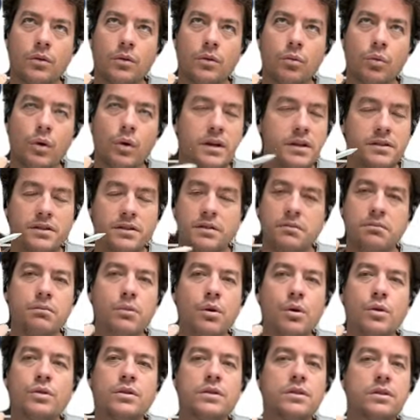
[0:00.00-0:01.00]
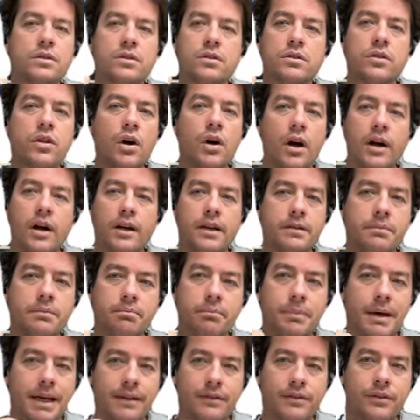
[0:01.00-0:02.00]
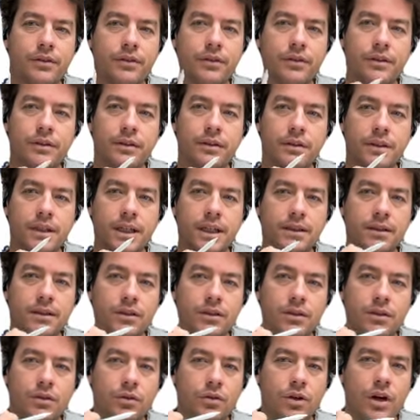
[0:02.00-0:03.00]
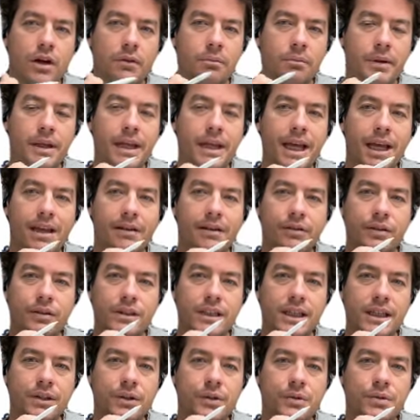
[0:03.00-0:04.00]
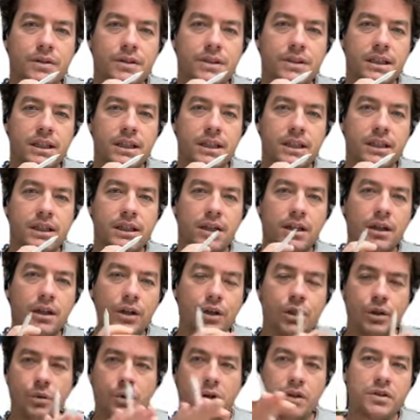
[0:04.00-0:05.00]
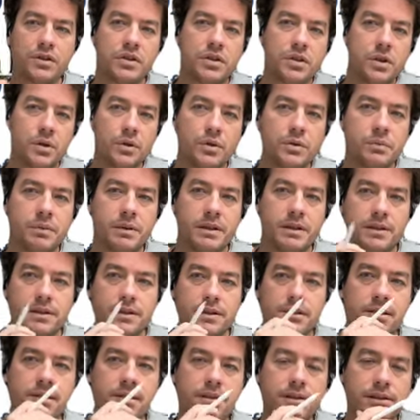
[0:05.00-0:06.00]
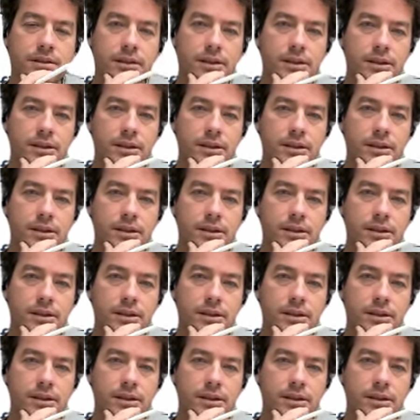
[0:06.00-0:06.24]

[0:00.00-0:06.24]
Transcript: what is the most dark pattern and dark behavior that you see across those businesses?